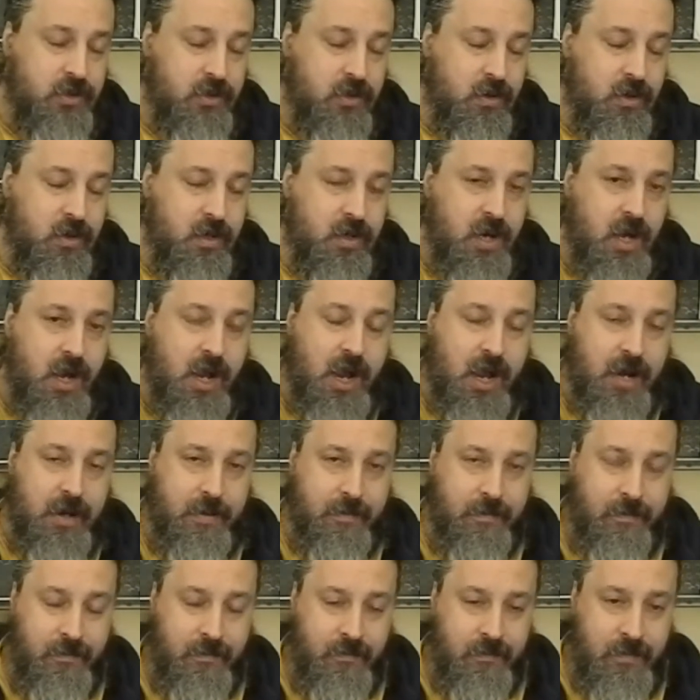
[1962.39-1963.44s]
to God.
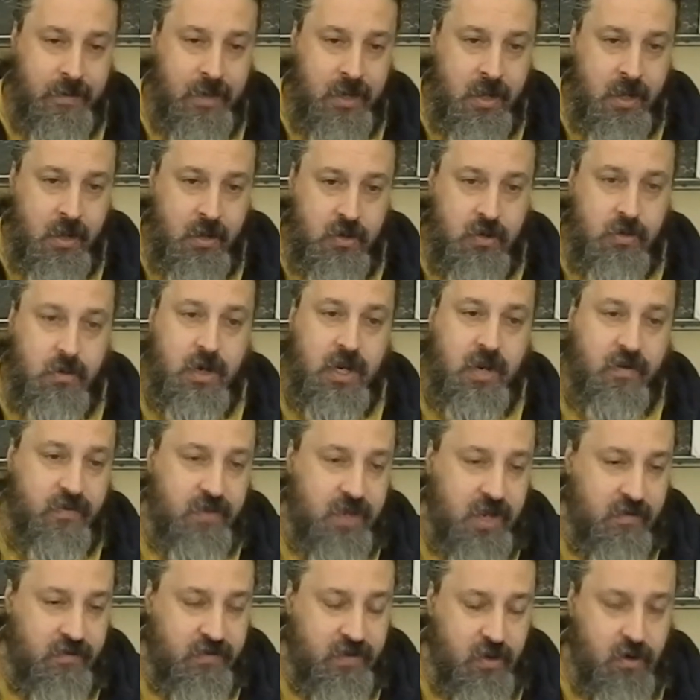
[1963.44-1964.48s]
So
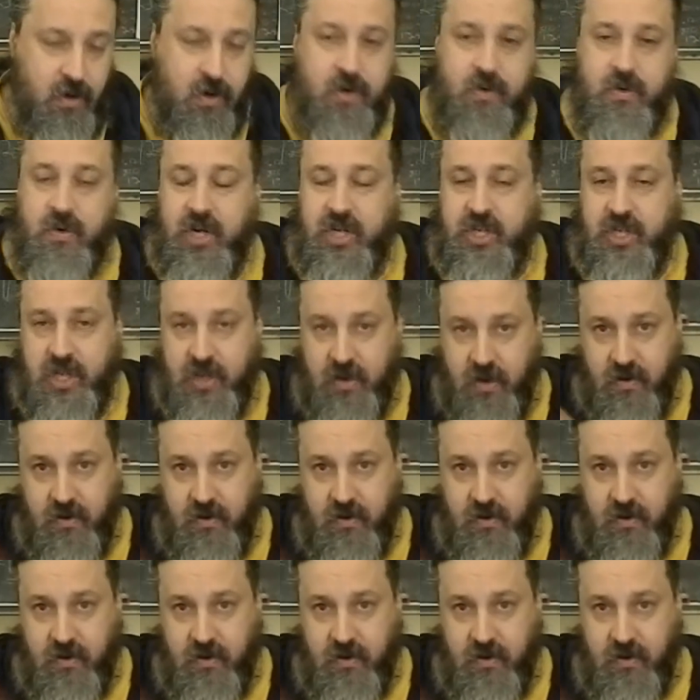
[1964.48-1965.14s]
if you're a Christian,